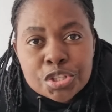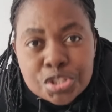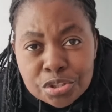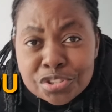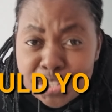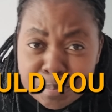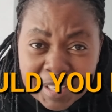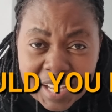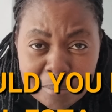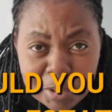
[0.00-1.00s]
Should you
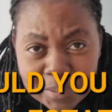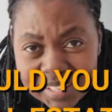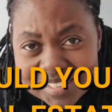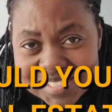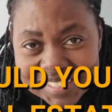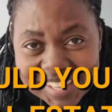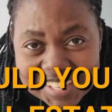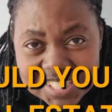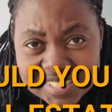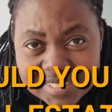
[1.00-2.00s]
become a real estate
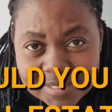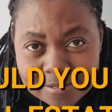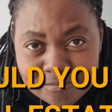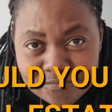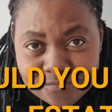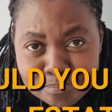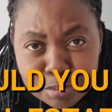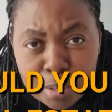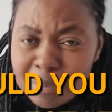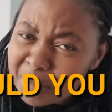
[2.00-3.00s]
agent?
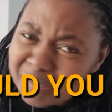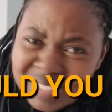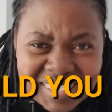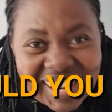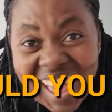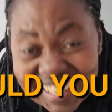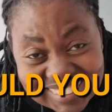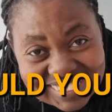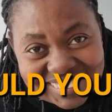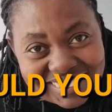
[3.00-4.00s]
Probably
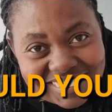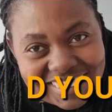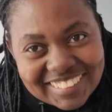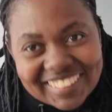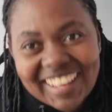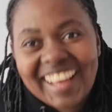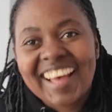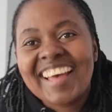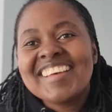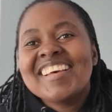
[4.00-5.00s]
not.
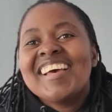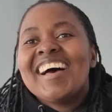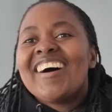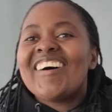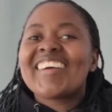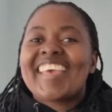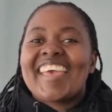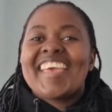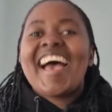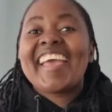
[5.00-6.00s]

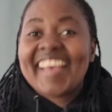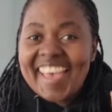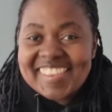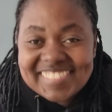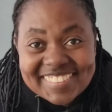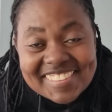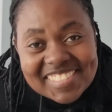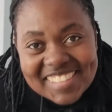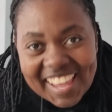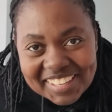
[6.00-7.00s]
Okay, hi guys. This
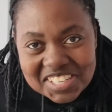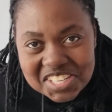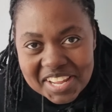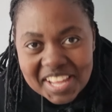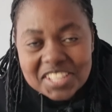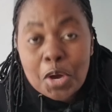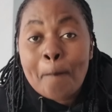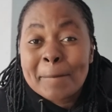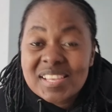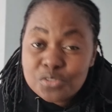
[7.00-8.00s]
is Aina Sheya, your
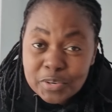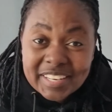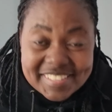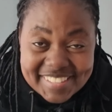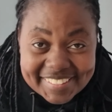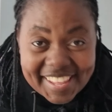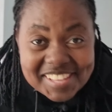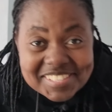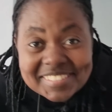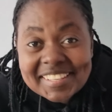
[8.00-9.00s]
best real estate
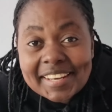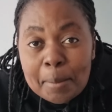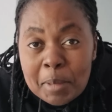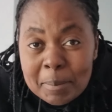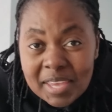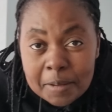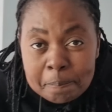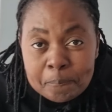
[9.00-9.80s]
agent in Namibia.